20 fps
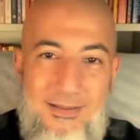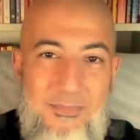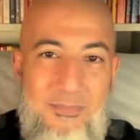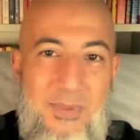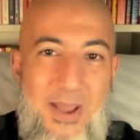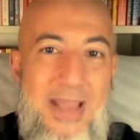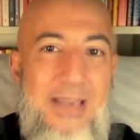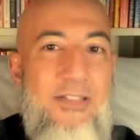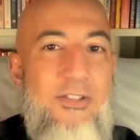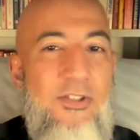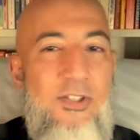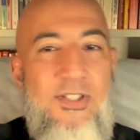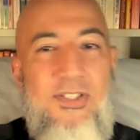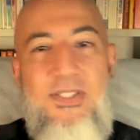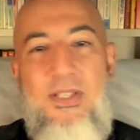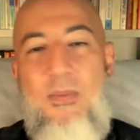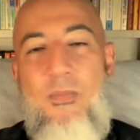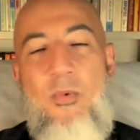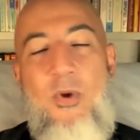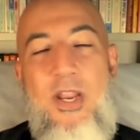buried her
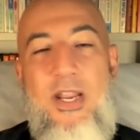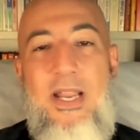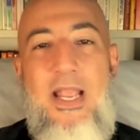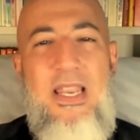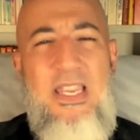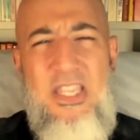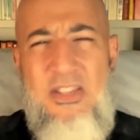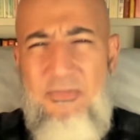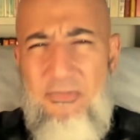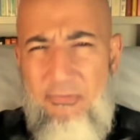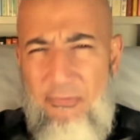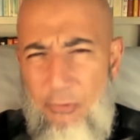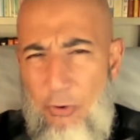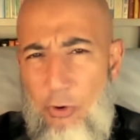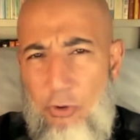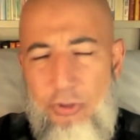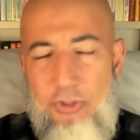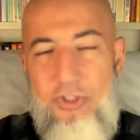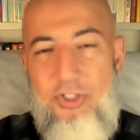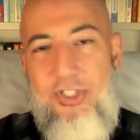somewhere. And he
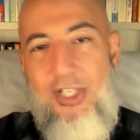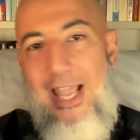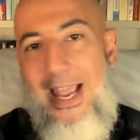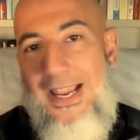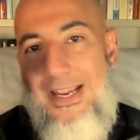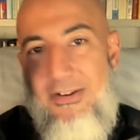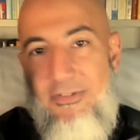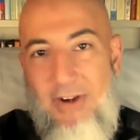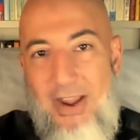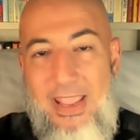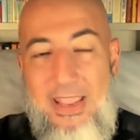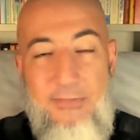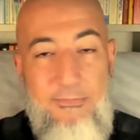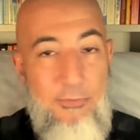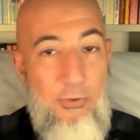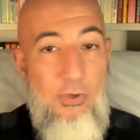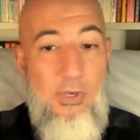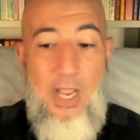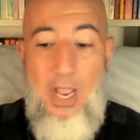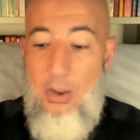forged a
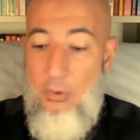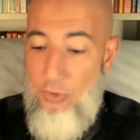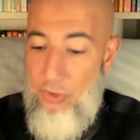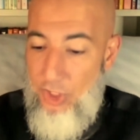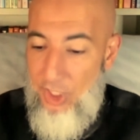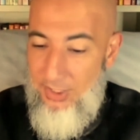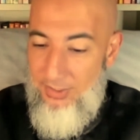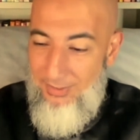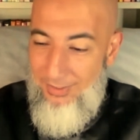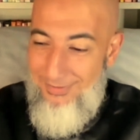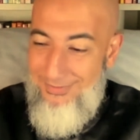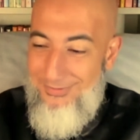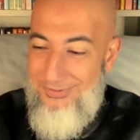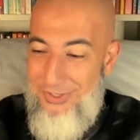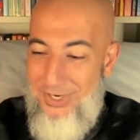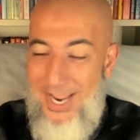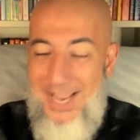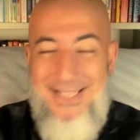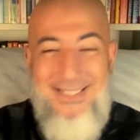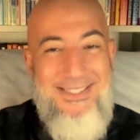grave. Look how Shaitan
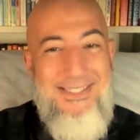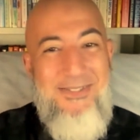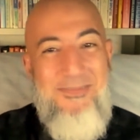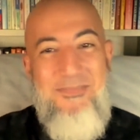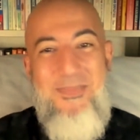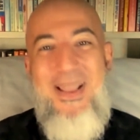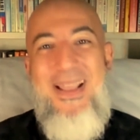dragged this